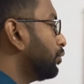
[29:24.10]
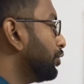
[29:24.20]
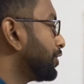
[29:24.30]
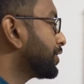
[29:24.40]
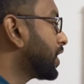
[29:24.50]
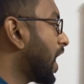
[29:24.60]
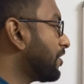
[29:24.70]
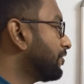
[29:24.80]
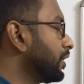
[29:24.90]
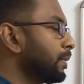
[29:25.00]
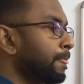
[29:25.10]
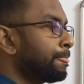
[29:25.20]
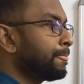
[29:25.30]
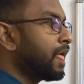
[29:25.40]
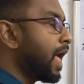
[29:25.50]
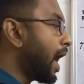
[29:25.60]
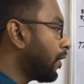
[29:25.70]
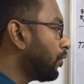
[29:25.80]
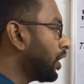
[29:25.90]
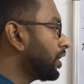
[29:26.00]
which is having
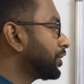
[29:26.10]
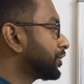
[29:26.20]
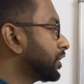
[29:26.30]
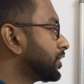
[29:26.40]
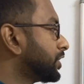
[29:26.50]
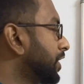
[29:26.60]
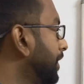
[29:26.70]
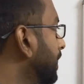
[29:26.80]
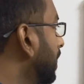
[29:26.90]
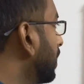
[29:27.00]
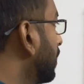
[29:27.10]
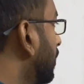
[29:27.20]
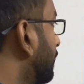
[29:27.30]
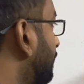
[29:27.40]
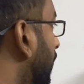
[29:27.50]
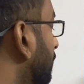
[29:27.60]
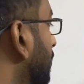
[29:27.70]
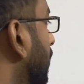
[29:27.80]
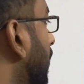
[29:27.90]
angular distance theta from the